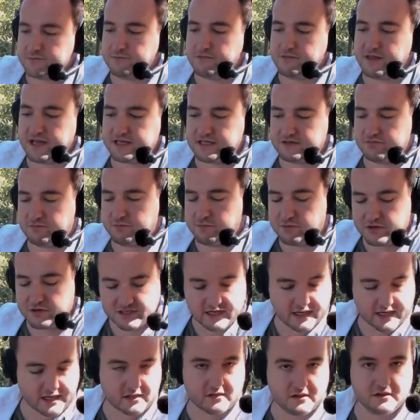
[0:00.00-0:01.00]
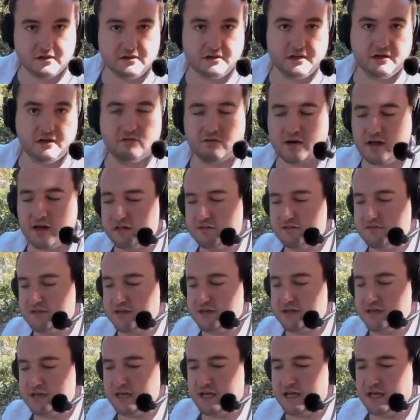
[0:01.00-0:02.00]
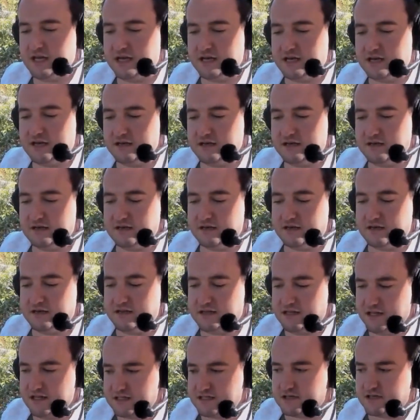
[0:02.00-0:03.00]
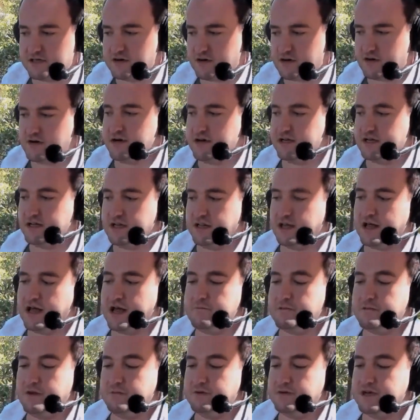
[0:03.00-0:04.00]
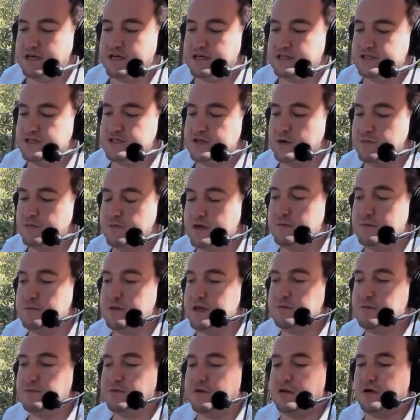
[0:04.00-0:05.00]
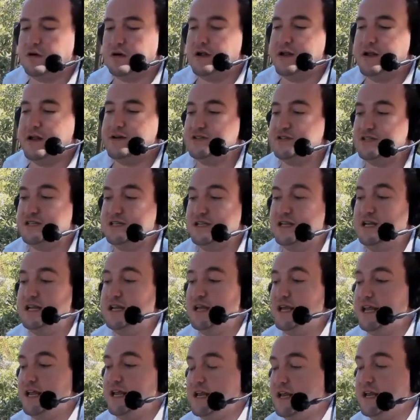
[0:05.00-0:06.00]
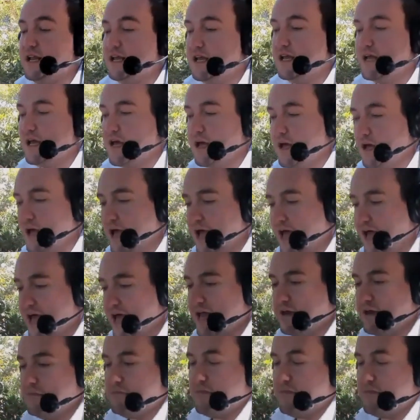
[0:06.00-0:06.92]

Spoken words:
that's particularly relevant in this current climate because so many people are interested in head